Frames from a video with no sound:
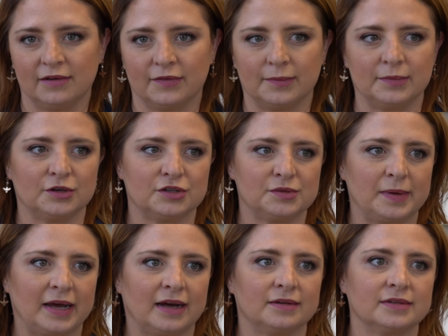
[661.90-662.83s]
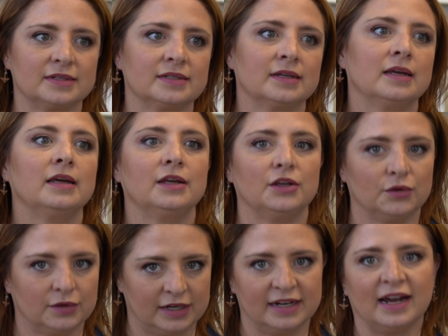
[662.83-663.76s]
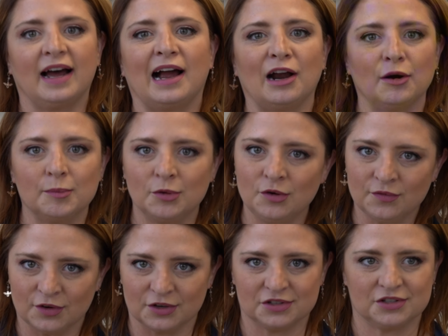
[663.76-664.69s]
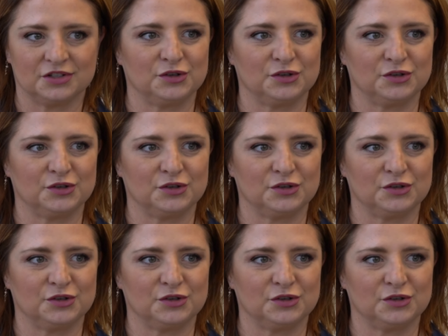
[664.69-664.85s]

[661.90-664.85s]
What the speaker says: from your spouse, you'll need to hire movers.